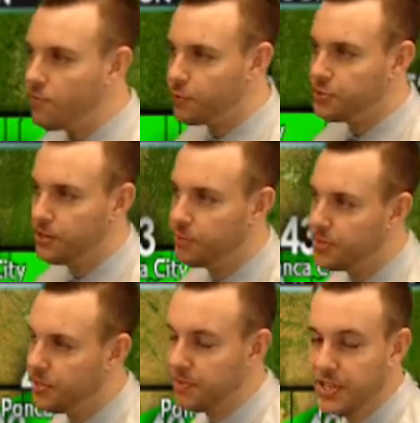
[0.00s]
for some
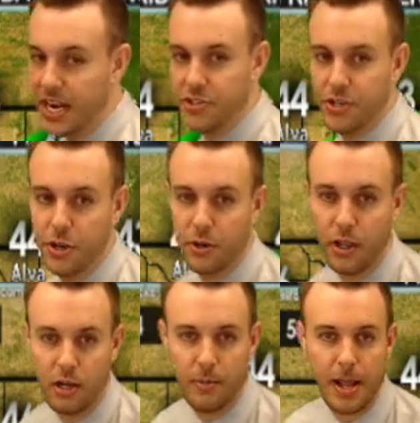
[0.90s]
precipitation in
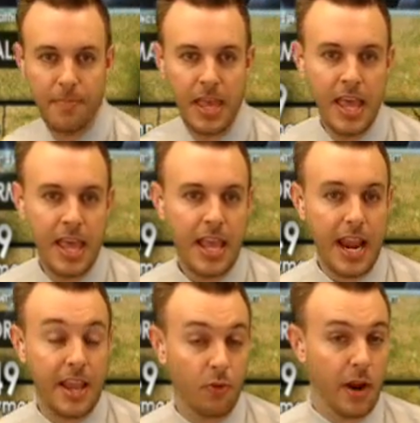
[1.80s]
Oklahoma.
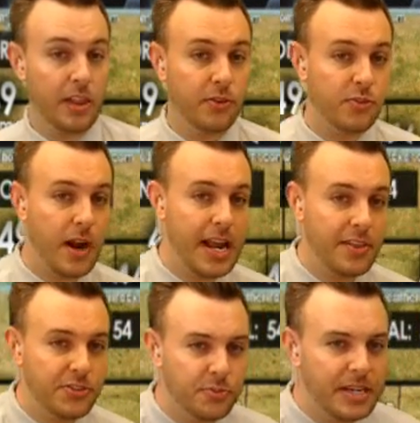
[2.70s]
And the way it looks right now,
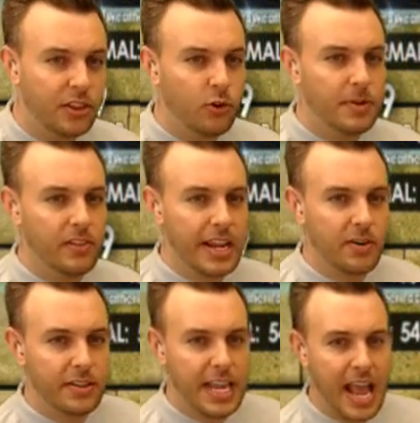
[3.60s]
this will be a little bit
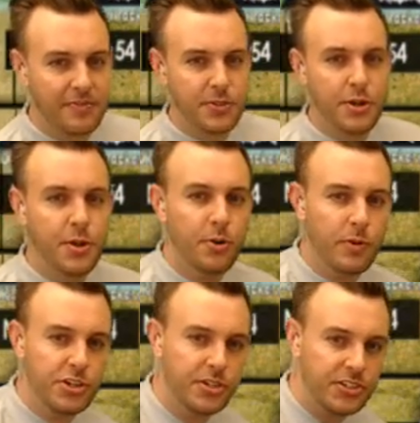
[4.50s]
later in the afternoon.
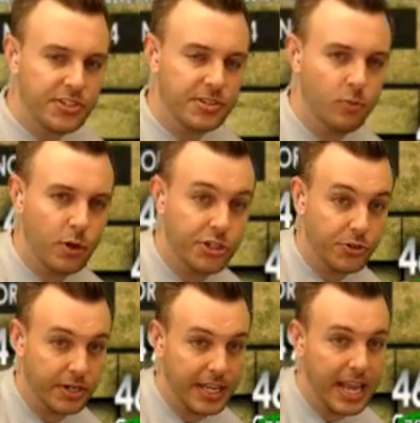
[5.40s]
We should see some
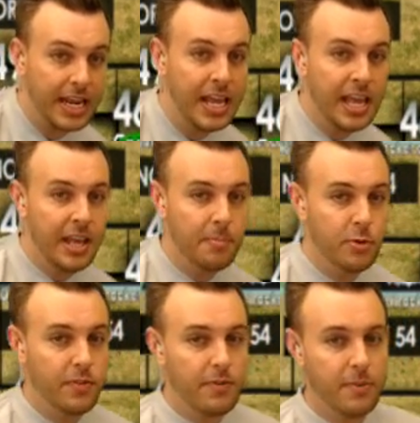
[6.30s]
moisture again,
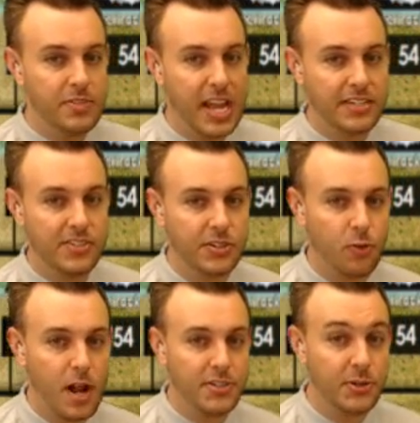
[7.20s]
move up from Texas
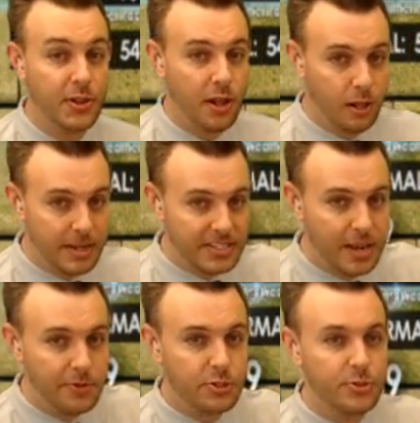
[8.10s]
across Oklahoma.
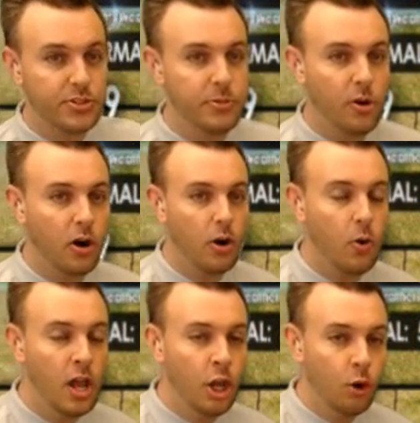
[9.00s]
Temperatures
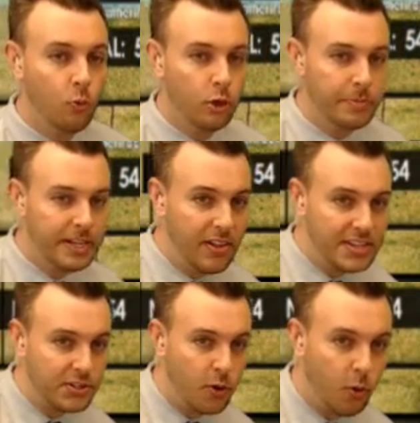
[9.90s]
tomorrow will be
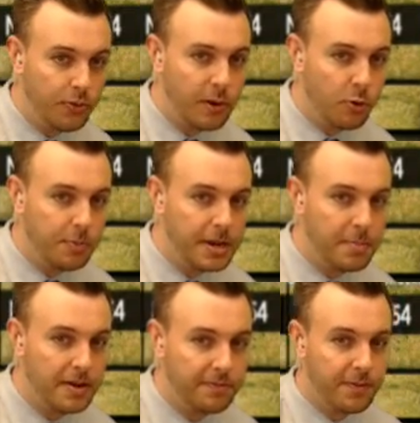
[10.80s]
less cold. They will be
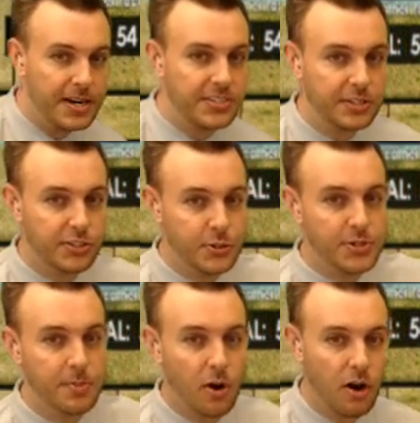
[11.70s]
above freezing. So
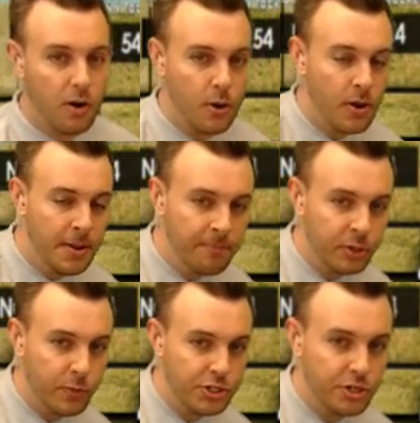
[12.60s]
tomorrow,
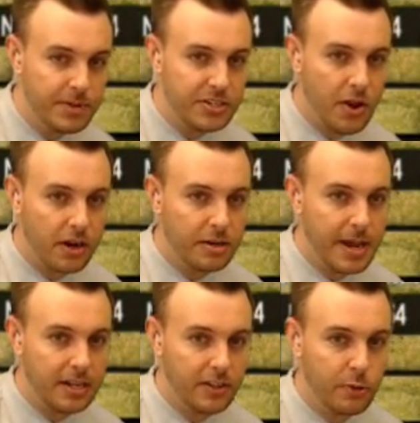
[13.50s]
we should be talking
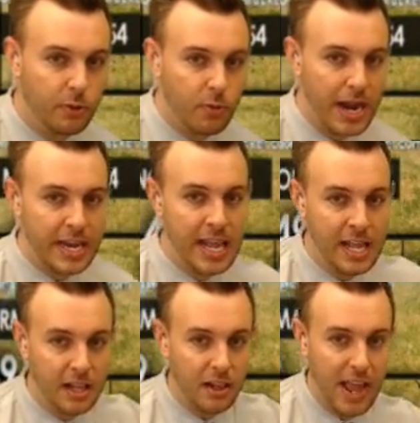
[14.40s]
about a liquid rain,
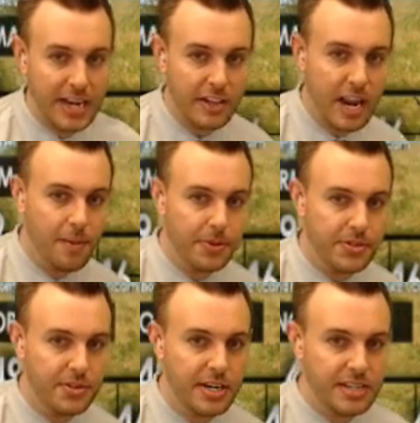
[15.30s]
a likely
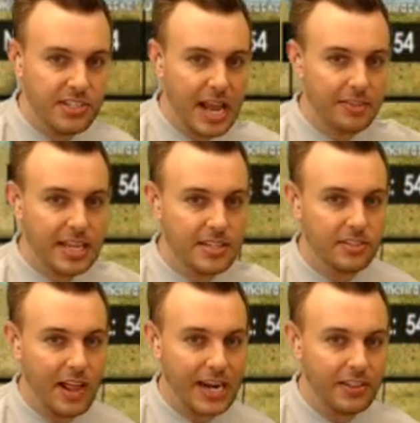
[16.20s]
opportunity
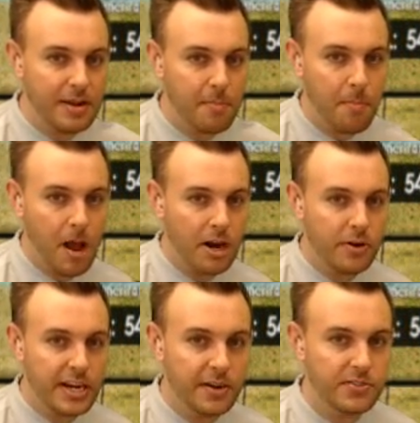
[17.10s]
southeast, likely to
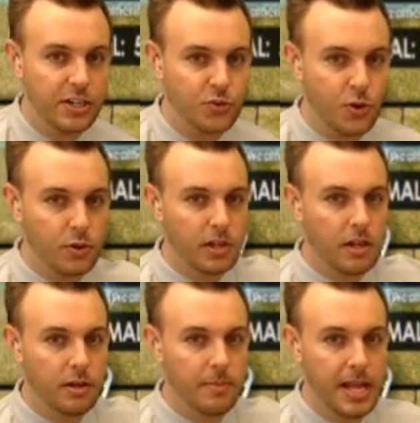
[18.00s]
moderate here in central
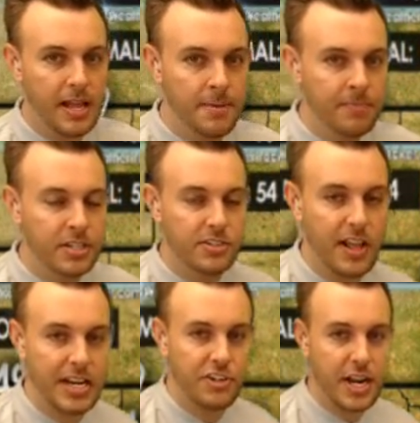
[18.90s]
Oklahoma,
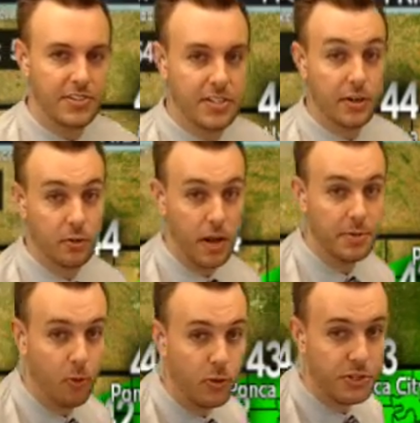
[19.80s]
slight chance there
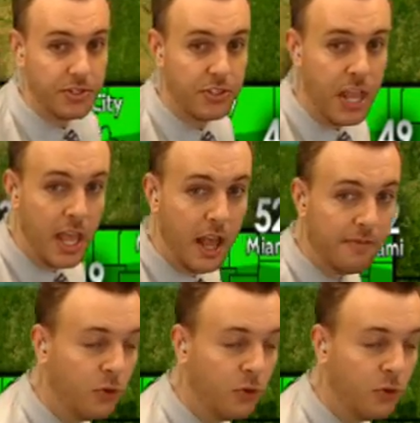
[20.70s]
across portions of